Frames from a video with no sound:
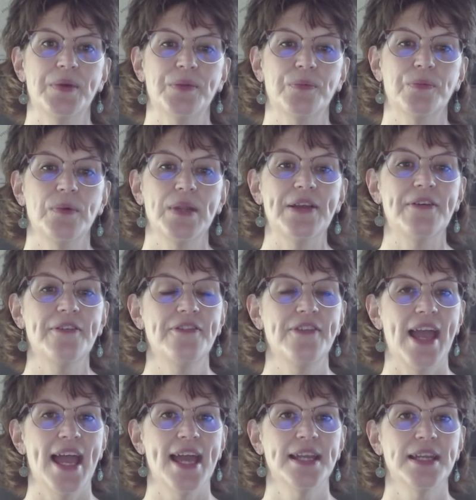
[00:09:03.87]
with real
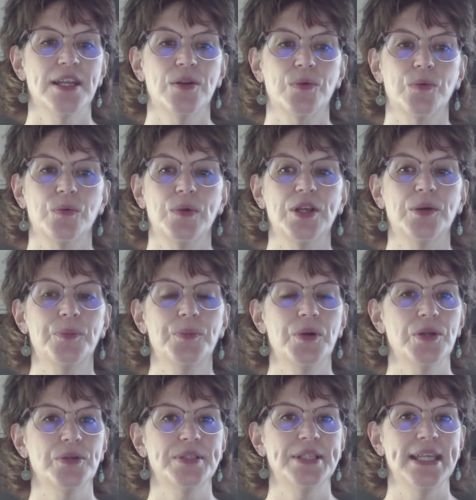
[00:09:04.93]
fat, real
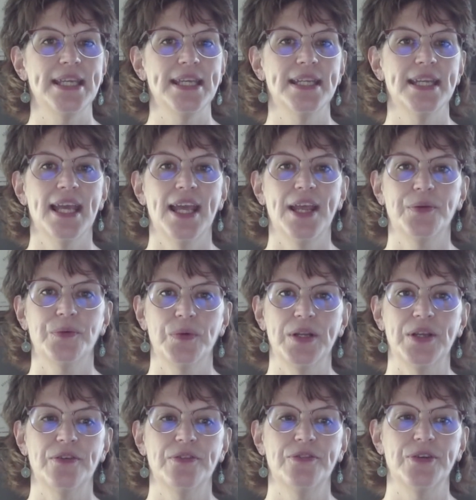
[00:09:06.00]
protein, and
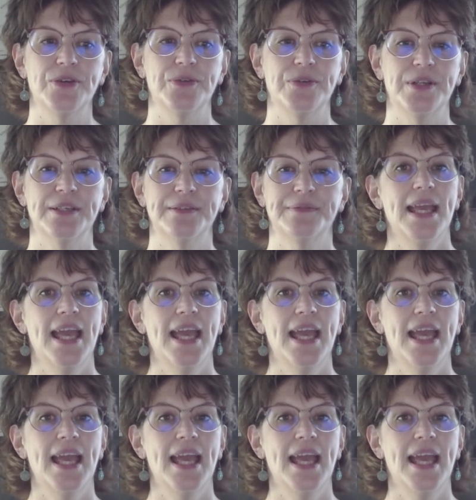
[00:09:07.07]
real food.